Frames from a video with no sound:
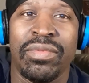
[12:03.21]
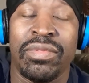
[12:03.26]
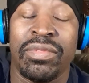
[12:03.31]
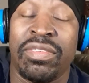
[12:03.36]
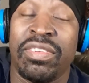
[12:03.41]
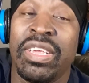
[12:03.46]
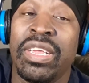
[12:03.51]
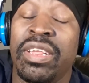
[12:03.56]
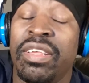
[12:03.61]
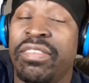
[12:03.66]

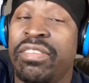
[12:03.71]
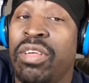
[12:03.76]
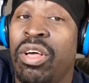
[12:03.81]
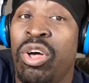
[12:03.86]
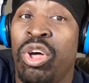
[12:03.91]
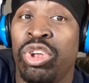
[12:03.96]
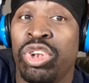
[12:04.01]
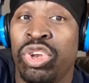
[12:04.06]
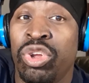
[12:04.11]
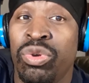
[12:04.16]
See, this
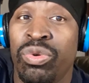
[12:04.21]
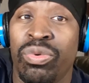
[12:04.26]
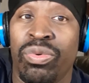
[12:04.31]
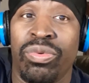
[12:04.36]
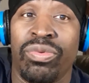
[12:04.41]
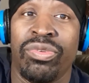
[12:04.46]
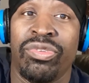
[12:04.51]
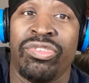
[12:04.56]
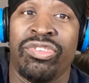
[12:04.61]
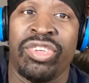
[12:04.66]
all new
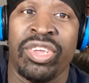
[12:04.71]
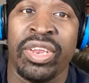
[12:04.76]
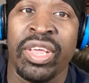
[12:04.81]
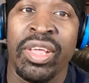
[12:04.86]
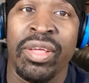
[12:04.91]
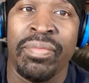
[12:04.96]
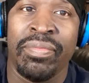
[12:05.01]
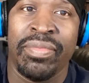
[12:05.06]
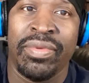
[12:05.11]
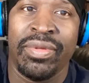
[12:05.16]
to
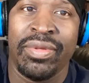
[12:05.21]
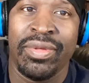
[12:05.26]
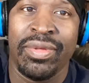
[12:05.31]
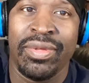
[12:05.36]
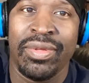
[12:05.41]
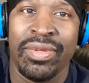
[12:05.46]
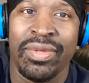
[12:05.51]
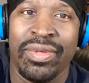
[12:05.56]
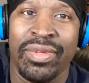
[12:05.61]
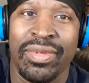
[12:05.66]
them.
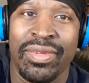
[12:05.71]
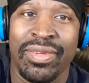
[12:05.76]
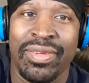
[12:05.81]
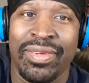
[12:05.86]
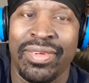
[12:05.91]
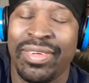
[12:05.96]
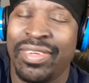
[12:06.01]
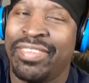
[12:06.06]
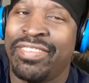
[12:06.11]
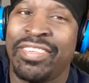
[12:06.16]

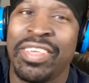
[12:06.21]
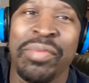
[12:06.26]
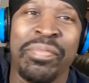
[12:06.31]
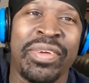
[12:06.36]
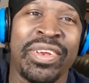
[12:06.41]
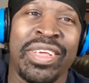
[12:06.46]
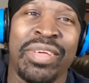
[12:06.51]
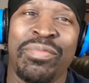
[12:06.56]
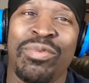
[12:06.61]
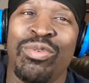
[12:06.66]
And some
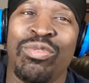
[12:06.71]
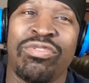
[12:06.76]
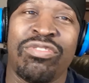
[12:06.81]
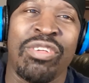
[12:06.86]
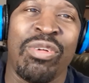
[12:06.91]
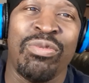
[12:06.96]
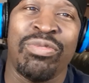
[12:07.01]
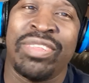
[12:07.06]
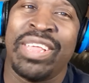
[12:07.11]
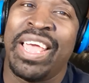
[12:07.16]
of them who
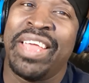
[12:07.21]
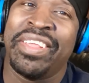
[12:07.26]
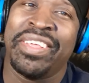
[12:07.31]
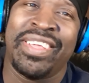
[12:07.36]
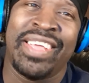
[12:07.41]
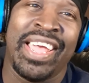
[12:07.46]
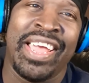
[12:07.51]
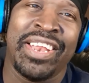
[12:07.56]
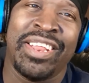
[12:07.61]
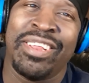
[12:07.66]
so
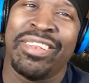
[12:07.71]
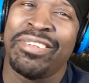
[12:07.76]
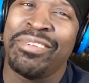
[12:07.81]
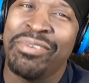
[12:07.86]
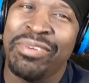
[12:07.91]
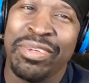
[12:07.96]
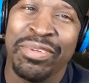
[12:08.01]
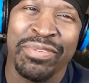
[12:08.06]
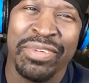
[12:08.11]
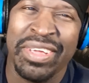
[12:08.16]
dedicated,
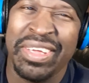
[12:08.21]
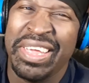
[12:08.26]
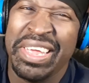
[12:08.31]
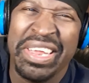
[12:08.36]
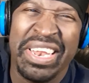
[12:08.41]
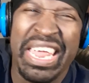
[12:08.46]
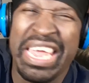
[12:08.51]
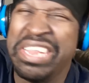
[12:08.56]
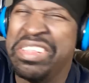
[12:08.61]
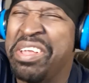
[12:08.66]
Lord's name,
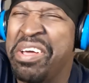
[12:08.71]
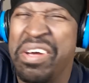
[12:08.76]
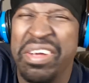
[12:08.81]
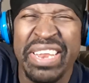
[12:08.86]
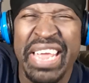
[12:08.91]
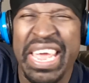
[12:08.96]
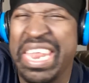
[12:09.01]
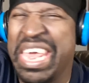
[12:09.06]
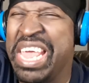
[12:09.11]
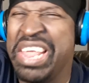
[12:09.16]
like, no,
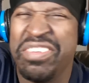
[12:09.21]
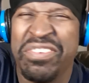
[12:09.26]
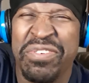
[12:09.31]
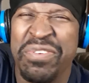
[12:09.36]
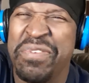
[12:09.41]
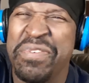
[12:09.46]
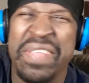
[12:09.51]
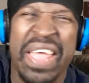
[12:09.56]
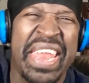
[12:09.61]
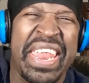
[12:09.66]
that ain't
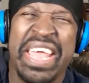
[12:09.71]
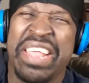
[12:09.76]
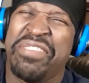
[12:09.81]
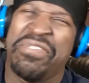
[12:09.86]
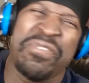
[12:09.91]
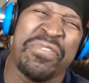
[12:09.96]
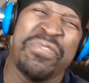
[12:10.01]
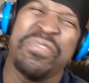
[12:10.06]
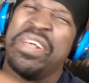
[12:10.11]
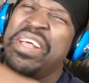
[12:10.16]
true. That ain't
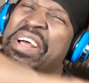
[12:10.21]
true.